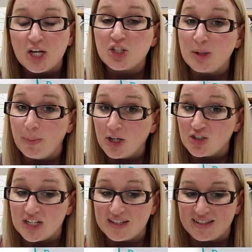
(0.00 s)
She
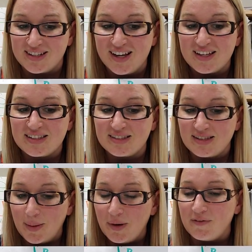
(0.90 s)
purchased
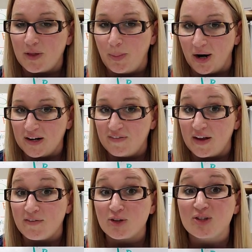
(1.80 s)
some of the party
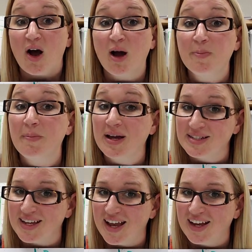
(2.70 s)
favors on
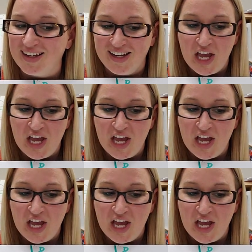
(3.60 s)
Monday.